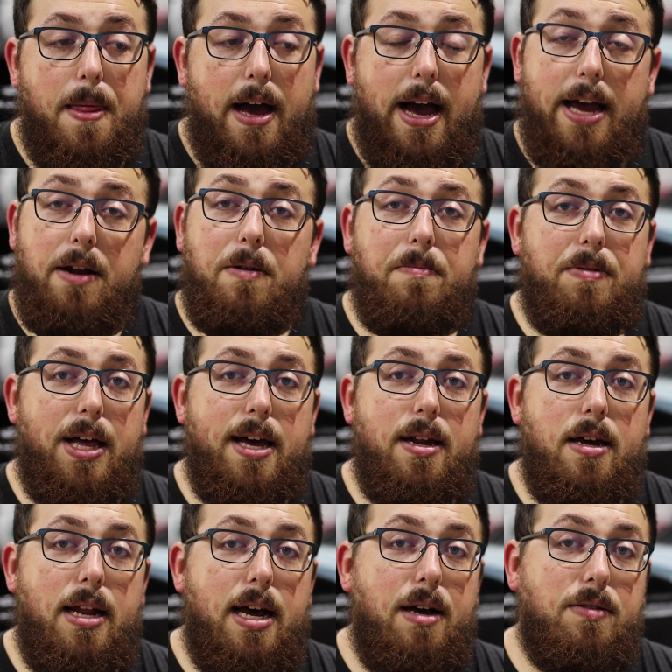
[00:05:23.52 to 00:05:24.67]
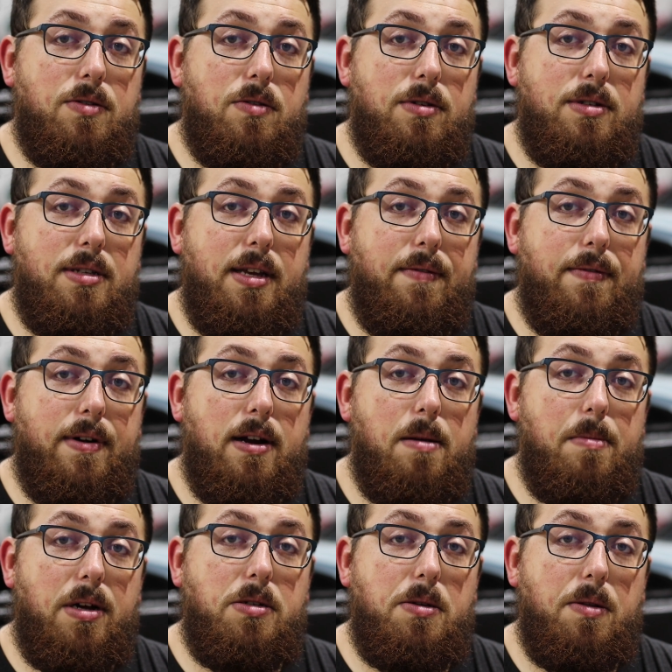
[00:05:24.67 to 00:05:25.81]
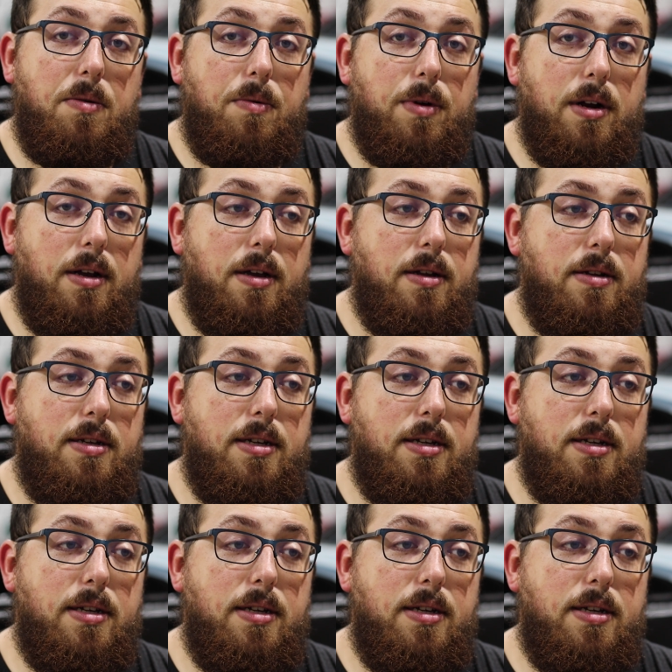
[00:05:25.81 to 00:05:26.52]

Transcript: I don't plan on outsourcing very much of the work